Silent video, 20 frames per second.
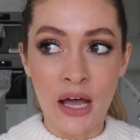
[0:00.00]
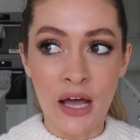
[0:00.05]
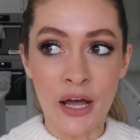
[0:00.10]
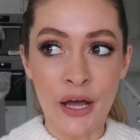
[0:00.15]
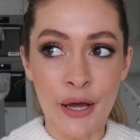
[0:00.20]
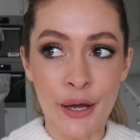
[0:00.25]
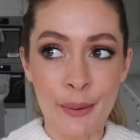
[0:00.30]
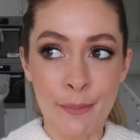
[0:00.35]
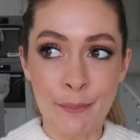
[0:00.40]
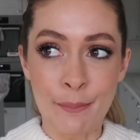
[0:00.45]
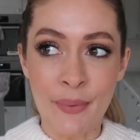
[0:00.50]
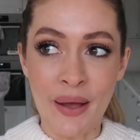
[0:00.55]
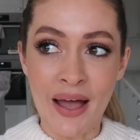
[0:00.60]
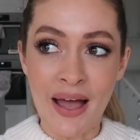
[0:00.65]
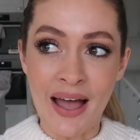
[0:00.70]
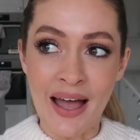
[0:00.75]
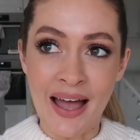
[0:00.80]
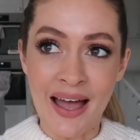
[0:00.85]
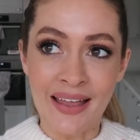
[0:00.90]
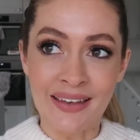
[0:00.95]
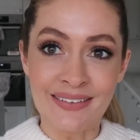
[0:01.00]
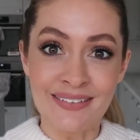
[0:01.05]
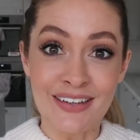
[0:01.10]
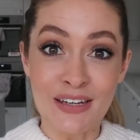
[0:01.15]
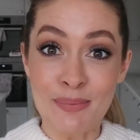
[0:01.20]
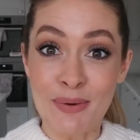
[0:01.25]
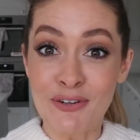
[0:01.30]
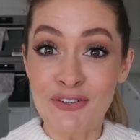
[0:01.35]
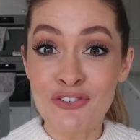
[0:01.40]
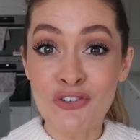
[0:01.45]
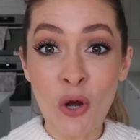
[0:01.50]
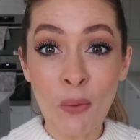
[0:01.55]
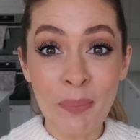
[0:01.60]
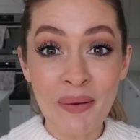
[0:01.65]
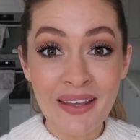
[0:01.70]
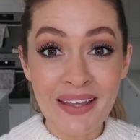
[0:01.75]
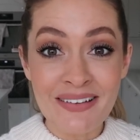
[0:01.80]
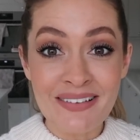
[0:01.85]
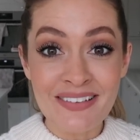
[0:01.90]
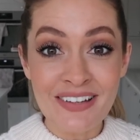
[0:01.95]
um, and did a bit of
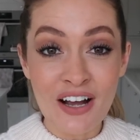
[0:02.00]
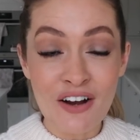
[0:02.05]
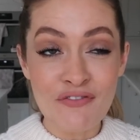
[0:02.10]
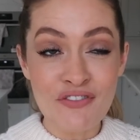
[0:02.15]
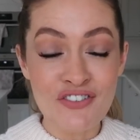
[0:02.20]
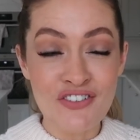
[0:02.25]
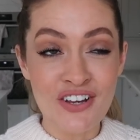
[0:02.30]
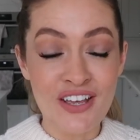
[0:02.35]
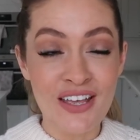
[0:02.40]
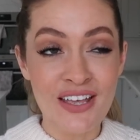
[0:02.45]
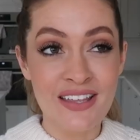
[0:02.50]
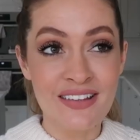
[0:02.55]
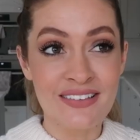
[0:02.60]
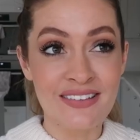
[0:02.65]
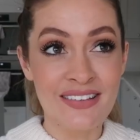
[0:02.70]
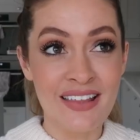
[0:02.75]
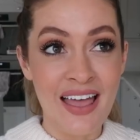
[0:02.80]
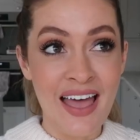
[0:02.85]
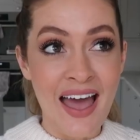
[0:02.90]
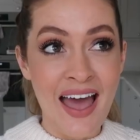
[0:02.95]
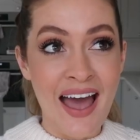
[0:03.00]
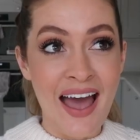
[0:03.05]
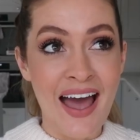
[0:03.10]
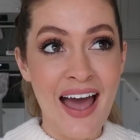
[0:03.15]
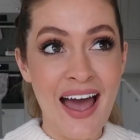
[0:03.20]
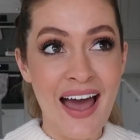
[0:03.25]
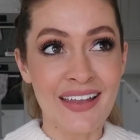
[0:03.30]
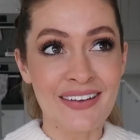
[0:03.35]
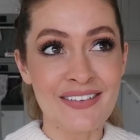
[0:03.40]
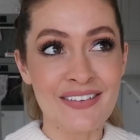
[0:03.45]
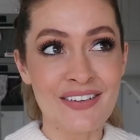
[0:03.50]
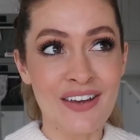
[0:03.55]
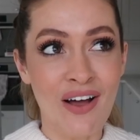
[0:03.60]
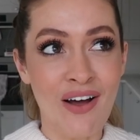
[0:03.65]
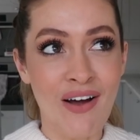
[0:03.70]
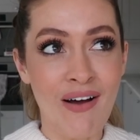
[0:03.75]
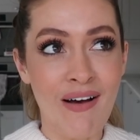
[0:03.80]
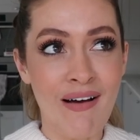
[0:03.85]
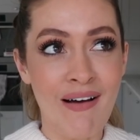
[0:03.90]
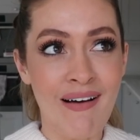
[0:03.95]
shopping in Selfridges, and
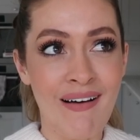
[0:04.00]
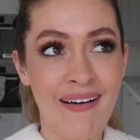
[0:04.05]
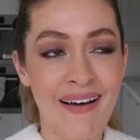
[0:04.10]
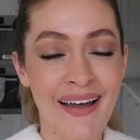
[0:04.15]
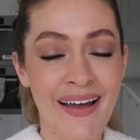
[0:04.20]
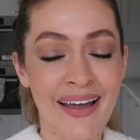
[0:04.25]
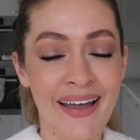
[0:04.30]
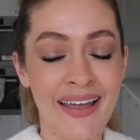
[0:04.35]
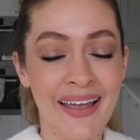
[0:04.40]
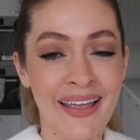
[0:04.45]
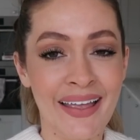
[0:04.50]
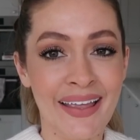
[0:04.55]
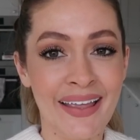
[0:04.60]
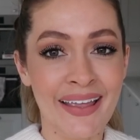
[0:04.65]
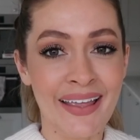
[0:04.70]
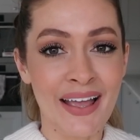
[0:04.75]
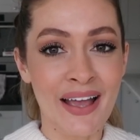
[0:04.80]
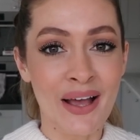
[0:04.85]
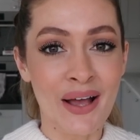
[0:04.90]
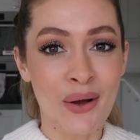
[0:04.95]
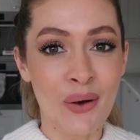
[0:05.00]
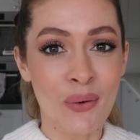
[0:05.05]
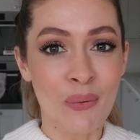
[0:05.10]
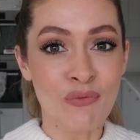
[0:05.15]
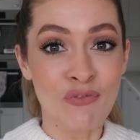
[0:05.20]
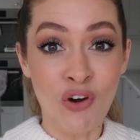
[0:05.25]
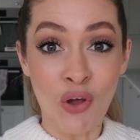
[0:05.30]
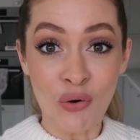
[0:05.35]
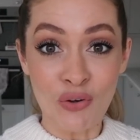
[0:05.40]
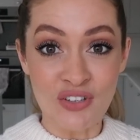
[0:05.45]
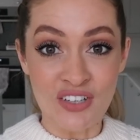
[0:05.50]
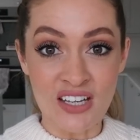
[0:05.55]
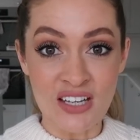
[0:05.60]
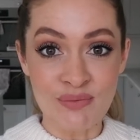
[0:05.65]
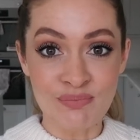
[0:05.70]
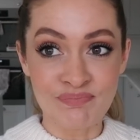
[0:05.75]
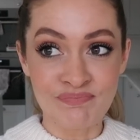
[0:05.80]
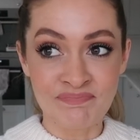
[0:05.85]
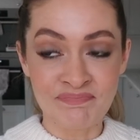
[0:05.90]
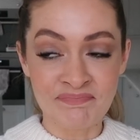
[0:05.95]
I vlogged
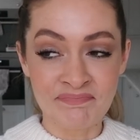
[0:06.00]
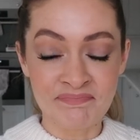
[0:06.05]
it.